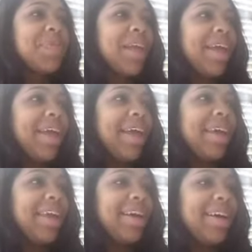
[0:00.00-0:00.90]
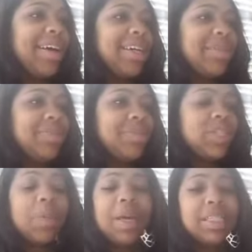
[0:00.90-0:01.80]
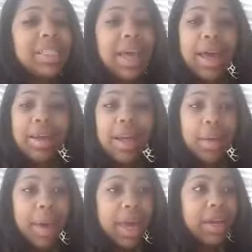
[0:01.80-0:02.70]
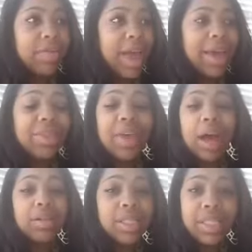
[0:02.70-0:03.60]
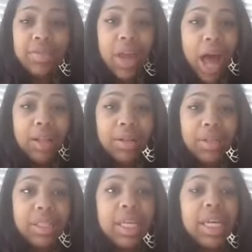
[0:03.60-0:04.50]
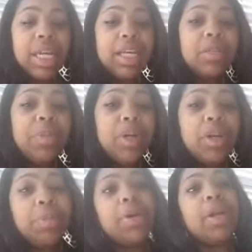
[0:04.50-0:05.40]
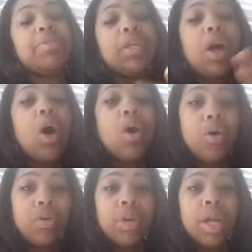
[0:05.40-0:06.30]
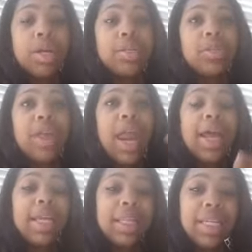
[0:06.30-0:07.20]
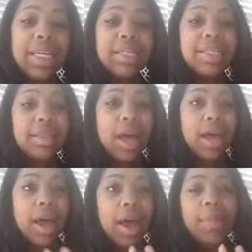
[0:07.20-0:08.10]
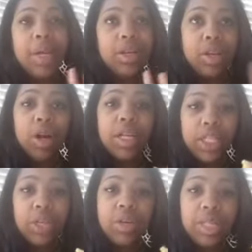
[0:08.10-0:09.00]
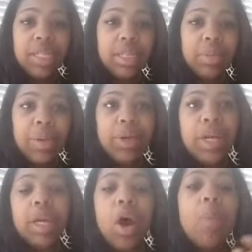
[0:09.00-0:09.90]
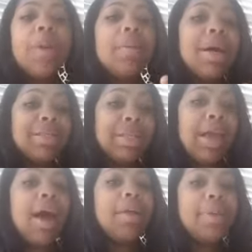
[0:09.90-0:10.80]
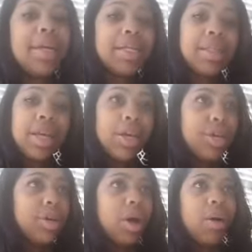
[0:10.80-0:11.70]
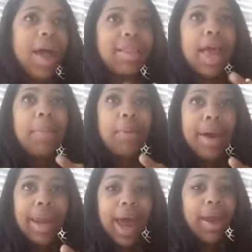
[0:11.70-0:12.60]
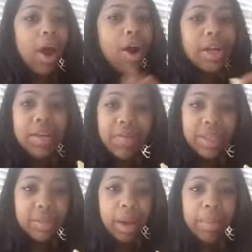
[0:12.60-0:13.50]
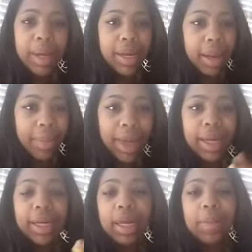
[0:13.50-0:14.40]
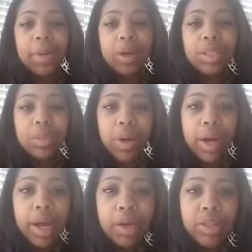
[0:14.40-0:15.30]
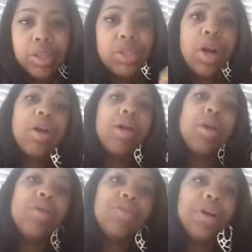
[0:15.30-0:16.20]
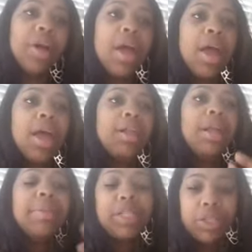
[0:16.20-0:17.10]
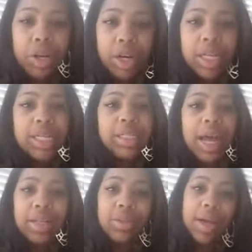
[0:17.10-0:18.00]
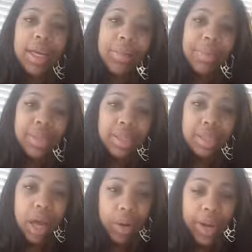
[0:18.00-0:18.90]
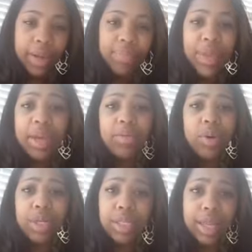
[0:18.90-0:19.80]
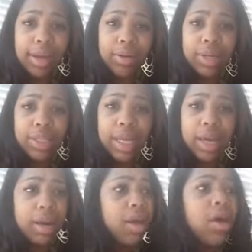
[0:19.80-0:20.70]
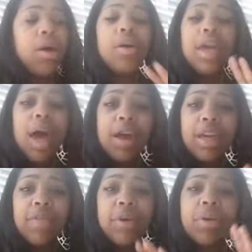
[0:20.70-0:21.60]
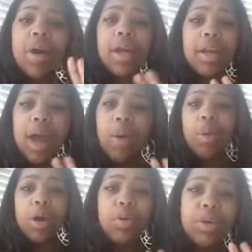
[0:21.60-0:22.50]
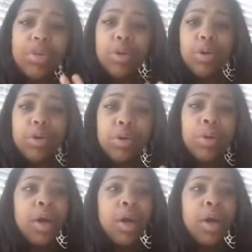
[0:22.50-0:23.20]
And so basically I had to come out of like thousands of dollars getting his building put up to code so that I can continue leasing the building and open up my salon because, at that point I had already invested my money. I'm not going to get up and go somewhere else and start all over. Let me just turn on these lights so I can get business going. And of course the landlord said, oh yeah, I'll give you credit. I work with you.